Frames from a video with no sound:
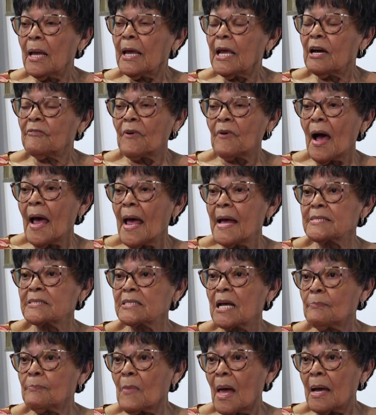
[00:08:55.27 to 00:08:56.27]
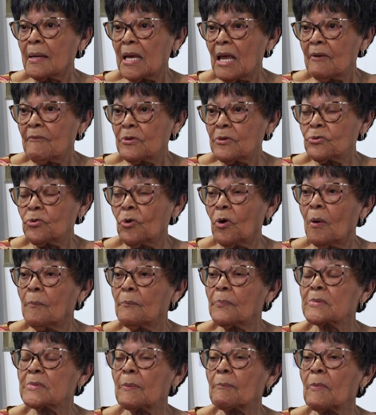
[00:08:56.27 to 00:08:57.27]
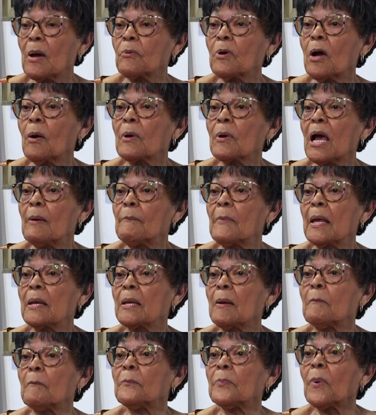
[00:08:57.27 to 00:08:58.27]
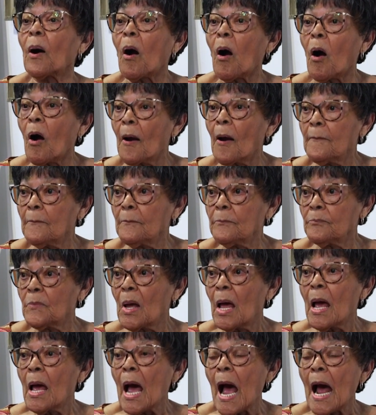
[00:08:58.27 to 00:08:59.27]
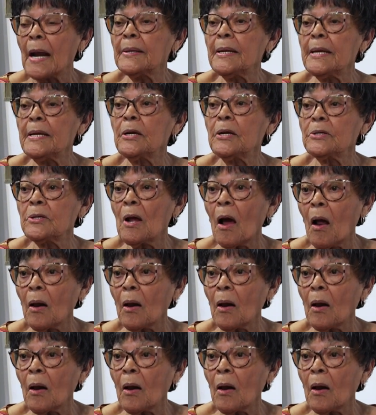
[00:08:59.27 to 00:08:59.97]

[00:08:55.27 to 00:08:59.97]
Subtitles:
If I had something, I'd give it to them. Some of them come in the bar. I need $1.